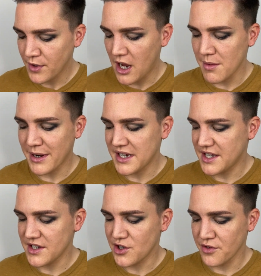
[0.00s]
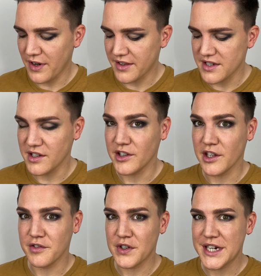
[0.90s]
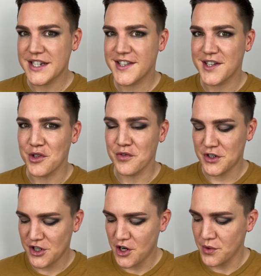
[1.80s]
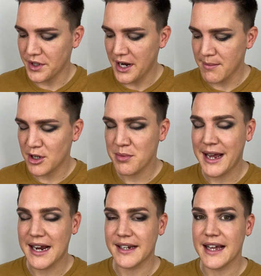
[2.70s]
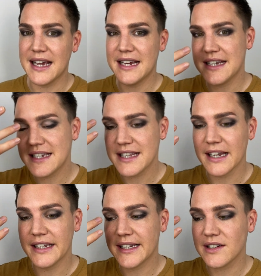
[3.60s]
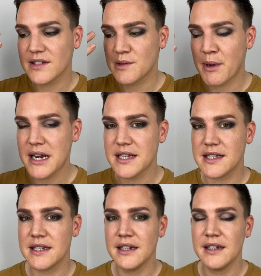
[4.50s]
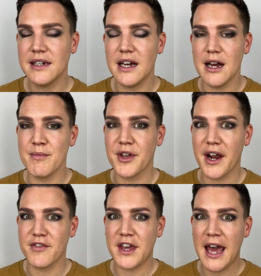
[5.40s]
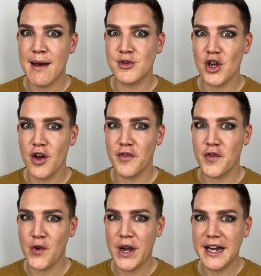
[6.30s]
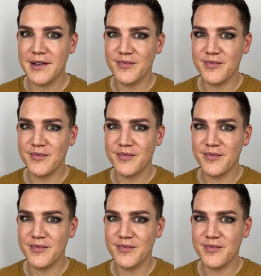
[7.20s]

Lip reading: and it's in sort of like this lovely silver tone. And I'm going to be adding that into that little space that I've kept free.